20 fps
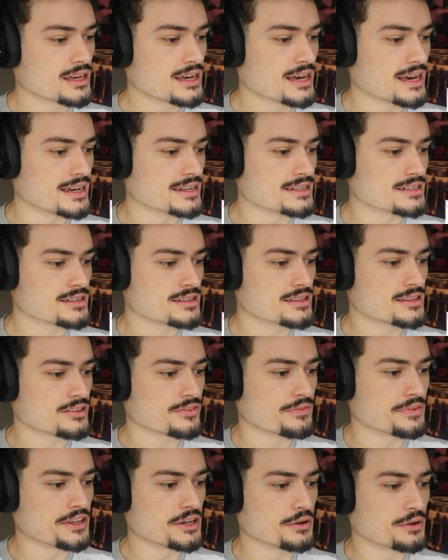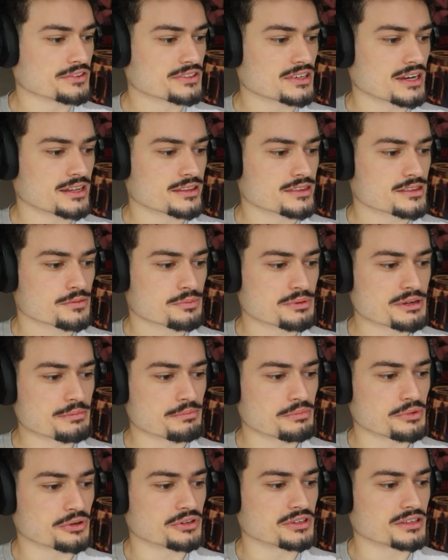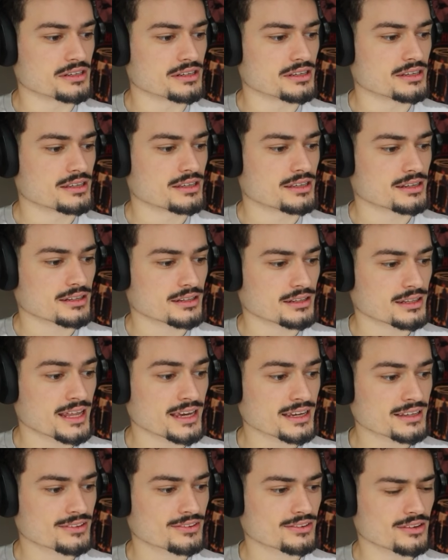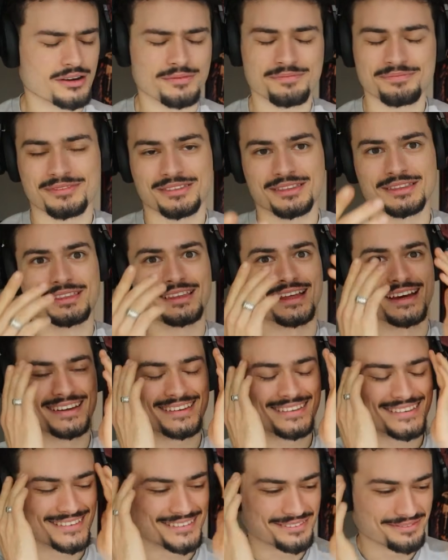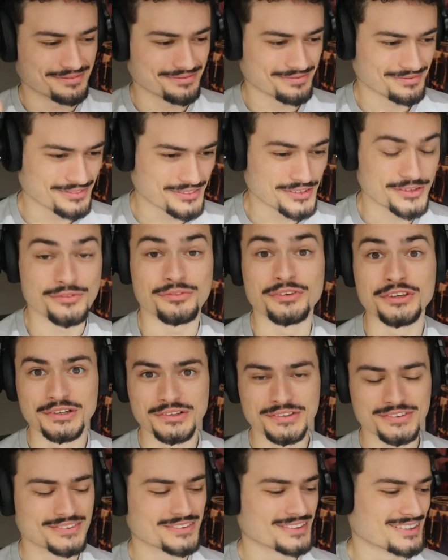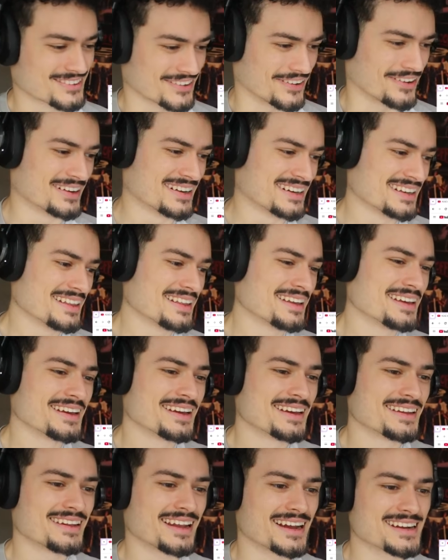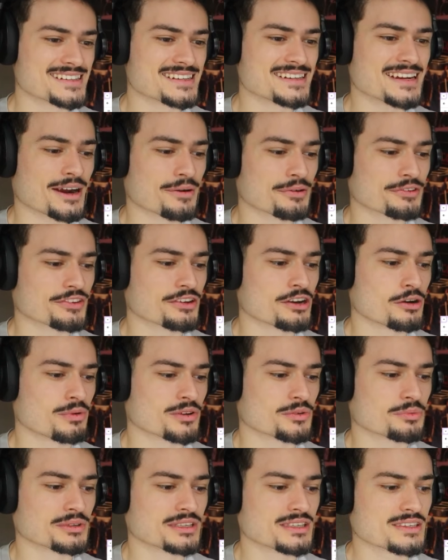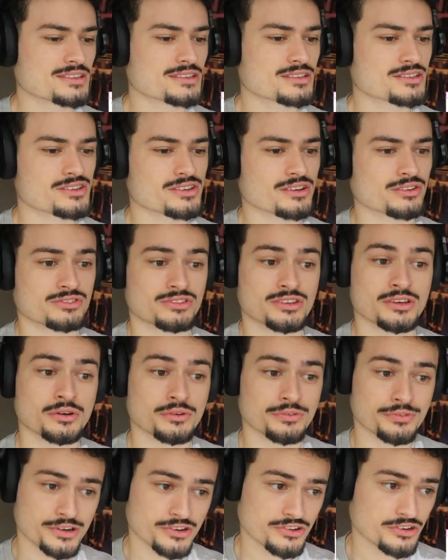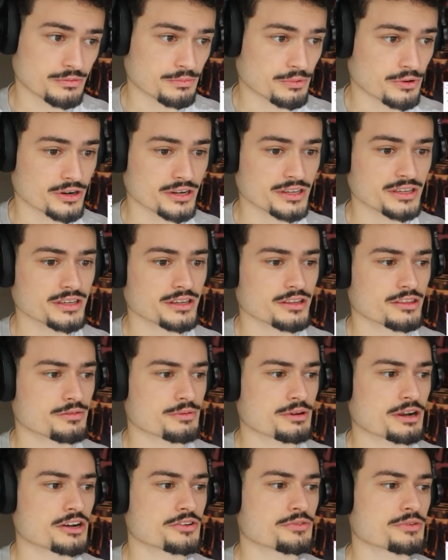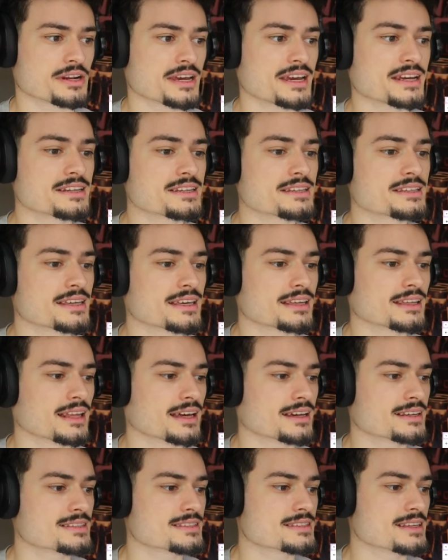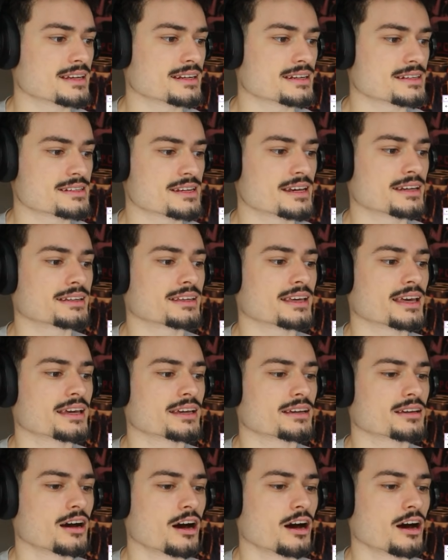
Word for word: and this video has got 3 million likes, oh, likes, views, sorry. 19 hours ago was released, so still fresh to the party. 318k likes and 10k